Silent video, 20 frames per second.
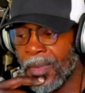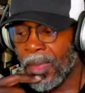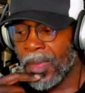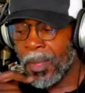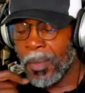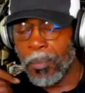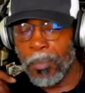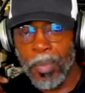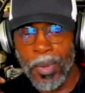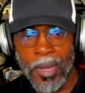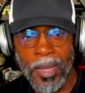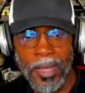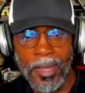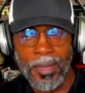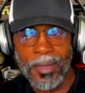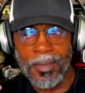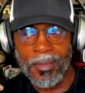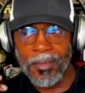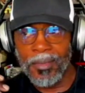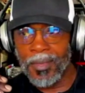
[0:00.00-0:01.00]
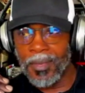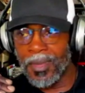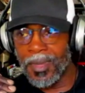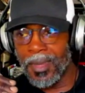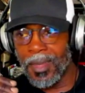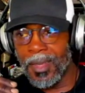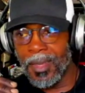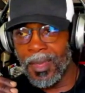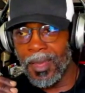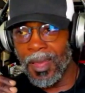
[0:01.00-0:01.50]
But
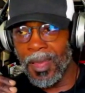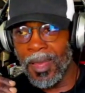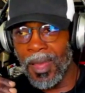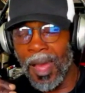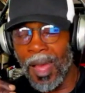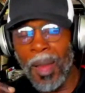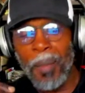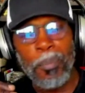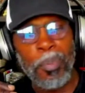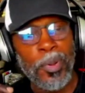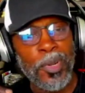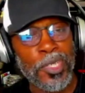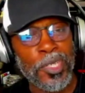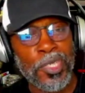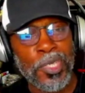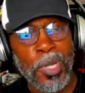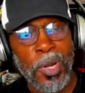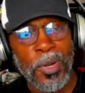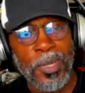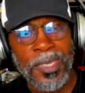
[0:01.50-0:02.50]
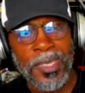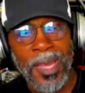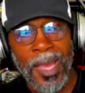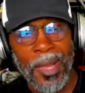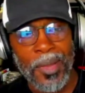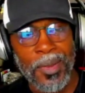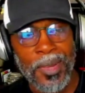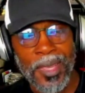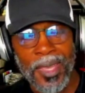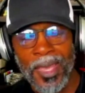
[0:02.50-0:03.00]
I'm pretty sure it's not
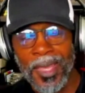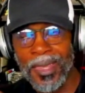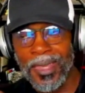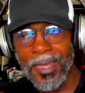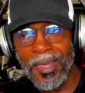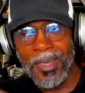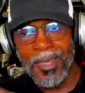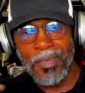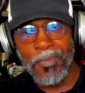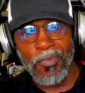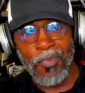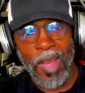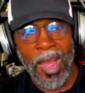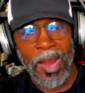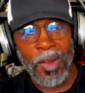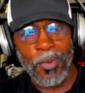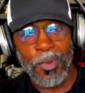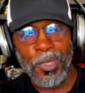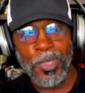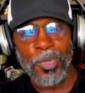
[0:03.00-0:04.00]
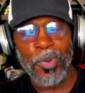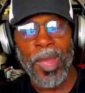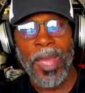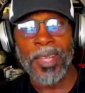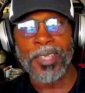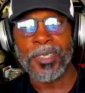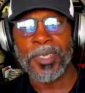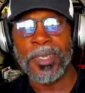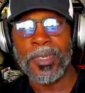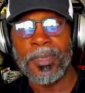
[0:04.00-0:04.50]
going to get the viral
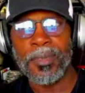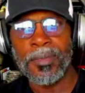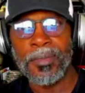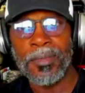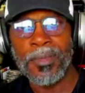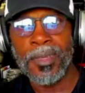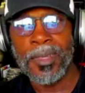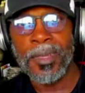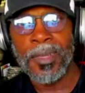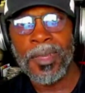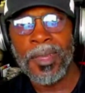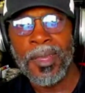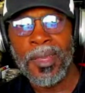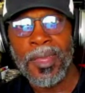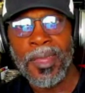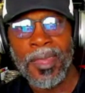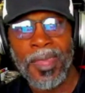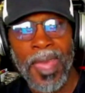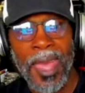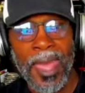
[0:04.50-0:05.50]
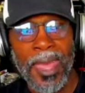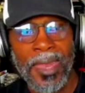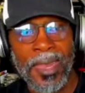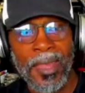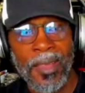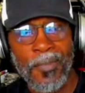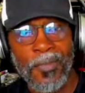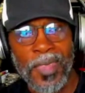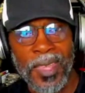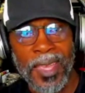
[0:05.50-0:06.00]
traction that
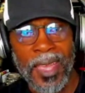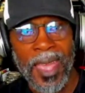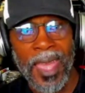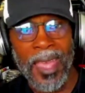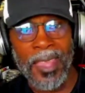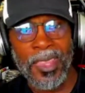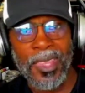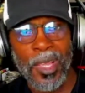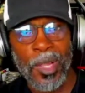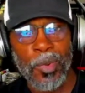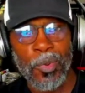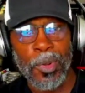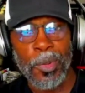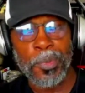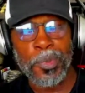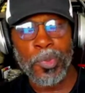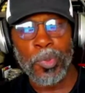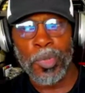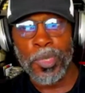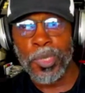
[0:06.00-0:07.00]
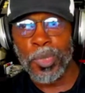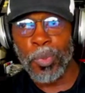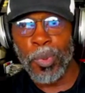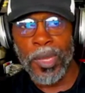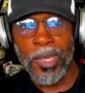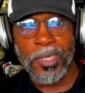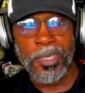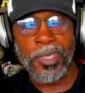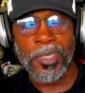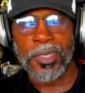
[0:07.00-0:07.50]
if the ethnic groups were
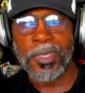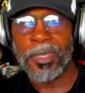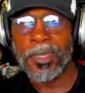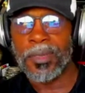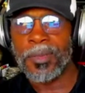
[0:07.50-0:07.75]
switched,